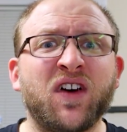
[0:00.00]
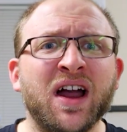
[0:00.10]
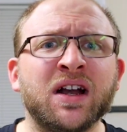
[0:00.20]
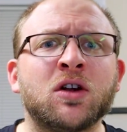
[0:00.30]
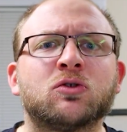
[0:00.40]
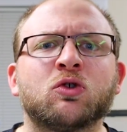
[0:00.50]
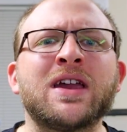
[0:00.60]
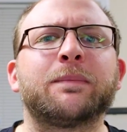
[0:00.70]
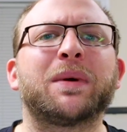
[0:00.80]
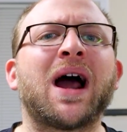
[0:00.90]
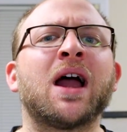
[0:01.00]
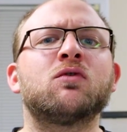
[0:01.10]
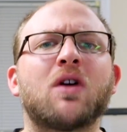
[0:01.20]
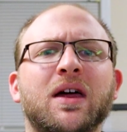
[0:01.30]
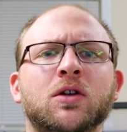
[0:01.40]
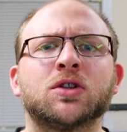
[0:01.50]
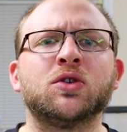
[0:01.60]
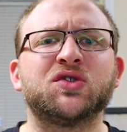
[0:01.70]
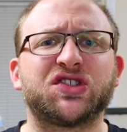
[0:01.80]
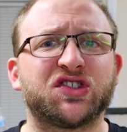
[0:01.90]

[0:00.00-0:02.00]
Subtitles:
fine and great, but I'd rather use